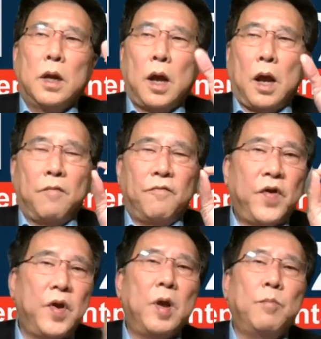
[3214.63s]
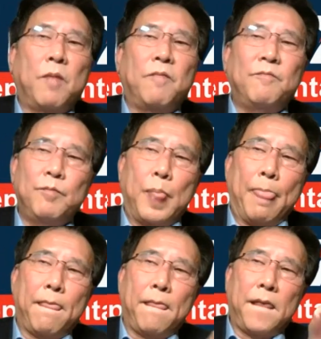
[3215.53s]
uh, freedom of
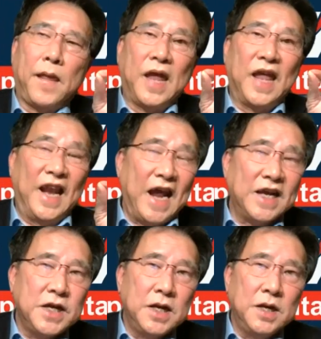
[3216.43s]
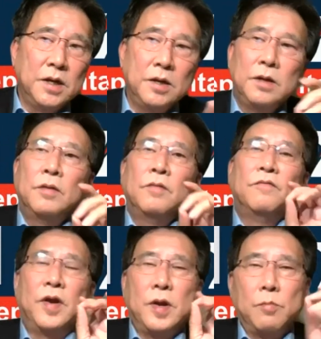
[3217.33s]
election,
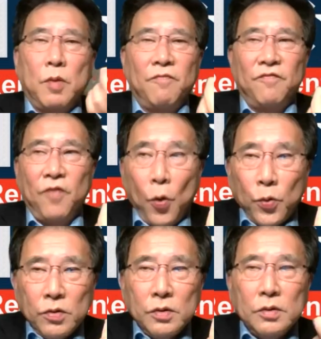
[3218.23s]
freedom of vote,